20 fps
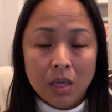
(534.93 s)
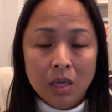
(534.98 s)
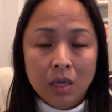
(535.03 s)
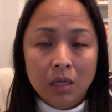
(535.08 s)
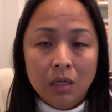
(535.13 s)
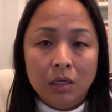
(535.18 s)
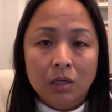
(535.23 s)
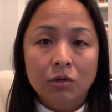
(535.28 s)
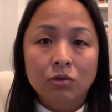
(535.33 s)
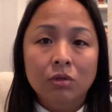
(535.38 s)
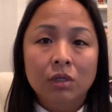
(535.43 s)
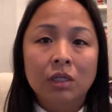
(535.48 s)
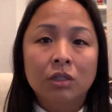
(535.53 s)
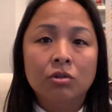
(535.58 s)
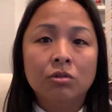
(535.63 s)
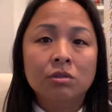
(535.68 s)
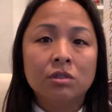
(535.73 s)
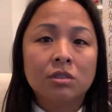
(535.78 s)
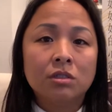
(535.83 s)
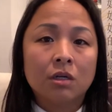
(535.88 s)
You need
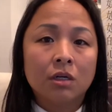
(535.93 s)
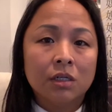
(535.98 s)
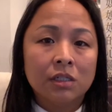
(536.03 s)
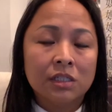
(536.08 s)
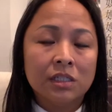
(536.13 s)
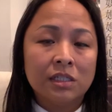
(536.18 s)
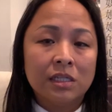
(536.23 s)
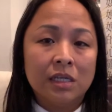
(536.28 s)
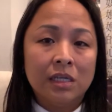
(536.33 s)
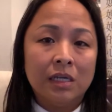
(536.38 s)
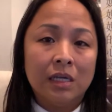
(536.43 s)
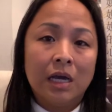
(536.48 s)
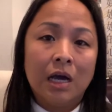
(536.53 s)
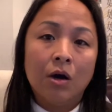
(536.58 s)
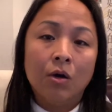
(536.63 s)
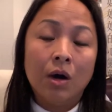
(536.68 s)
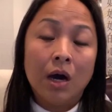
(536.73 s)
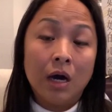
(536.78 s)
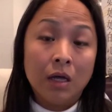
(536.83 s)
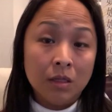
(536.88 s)
to start seeing
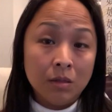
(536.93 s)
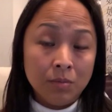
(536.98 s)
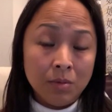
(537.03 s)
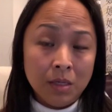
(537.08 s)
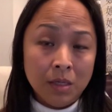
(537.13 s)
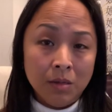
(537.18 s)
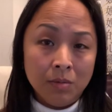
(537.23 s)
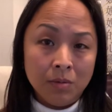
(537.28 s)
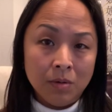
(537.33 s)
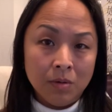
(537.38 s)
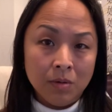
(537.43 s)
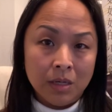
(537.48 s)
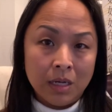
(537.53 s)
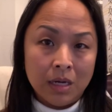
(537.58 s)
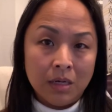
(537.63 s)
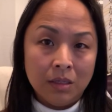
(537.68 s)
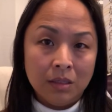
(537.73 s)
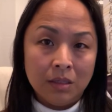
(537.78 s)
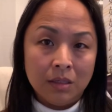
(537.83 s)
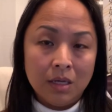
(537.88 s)
how other people
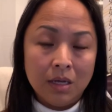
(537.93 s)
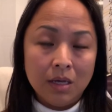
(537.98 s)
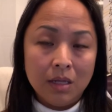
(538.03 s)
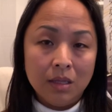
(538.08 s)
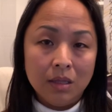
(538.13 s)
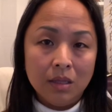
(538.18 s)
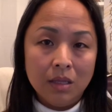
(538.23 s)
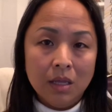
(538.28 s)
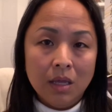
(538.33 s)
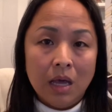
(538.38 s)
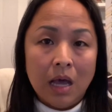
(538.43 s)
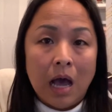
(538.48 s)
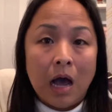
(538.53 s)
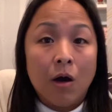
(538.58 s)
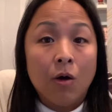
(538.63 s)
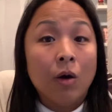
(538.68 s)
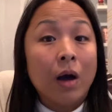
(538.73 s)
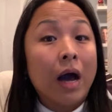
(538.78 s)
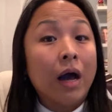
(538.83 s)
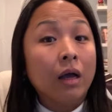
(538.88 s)
got it done,
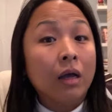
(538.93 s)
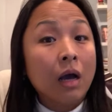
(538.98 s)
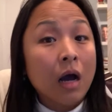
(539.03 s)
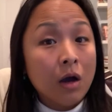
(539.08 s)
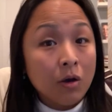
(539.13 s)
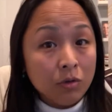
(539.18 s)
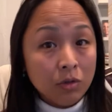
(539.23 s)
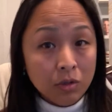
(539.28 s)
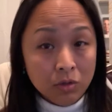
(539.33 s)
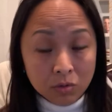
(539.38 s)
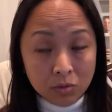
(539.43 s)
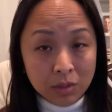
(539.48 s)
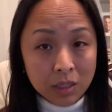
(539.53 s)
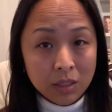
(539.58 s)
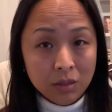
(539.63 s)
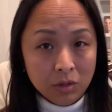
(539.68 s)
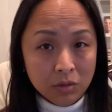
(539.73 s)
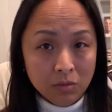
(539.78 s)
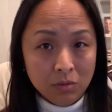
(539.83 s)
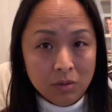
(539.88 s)
how you
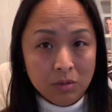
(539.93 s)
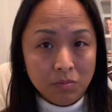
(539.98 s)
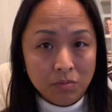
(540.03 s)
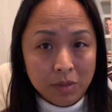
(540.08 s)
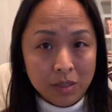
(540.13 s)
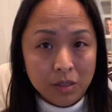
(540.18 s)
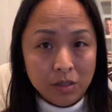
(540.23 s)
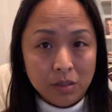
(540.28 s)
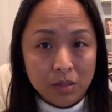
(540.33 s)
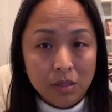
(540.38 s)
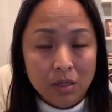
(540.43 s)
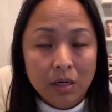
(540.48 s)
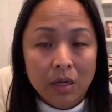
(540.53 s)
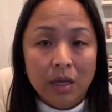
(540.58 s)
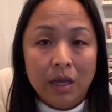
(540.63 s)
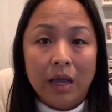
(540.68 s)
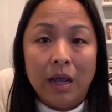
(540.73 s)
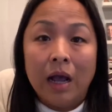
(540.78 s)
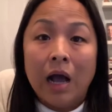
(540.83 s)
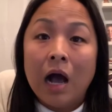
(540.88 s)
can do it better,
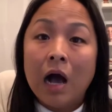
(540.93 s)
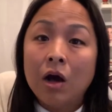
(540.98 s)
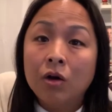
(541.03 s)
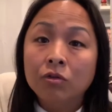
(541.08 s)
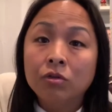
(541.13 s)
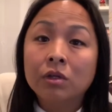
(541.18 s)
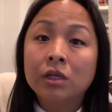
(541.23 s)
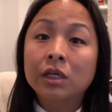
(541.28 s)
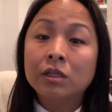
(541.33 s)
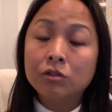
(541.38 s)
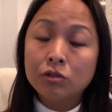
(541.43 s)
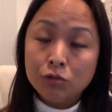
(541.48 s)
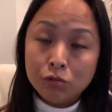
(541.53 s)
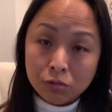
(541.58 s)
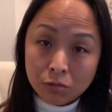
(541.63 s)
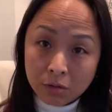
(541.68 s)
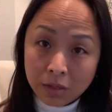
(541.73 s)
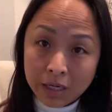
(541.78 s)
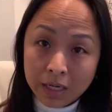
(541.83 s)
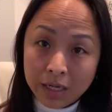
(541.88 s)
and how you can
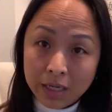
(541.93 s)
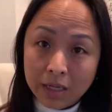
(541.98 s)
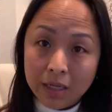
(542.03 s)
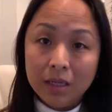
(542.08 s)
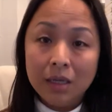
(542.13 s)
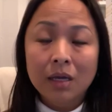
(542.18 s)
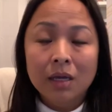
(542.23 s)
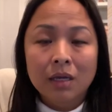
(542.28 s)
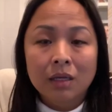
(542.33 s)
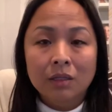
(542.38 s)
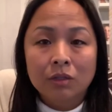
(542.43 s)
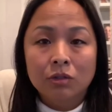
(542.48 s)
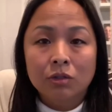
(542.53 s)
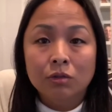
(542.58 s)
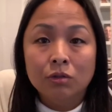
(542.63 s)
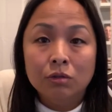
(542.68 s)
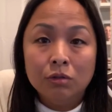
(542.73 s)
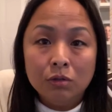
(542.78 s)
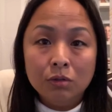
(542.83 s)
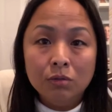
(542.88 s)
try
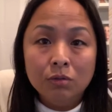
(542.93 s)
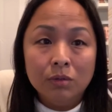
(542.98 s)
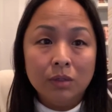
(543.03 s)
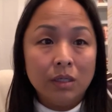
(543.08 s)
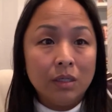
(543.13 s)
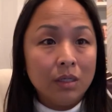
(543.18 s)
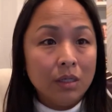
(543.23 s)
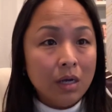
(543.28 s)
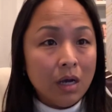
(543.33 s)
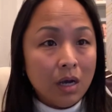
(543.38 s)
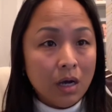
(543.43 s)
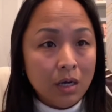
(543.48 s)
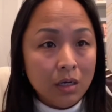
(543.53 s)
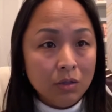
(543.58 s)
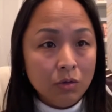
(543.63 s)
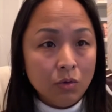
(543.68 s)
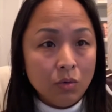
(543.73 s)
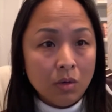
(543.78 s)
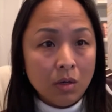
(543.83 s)
to do it on your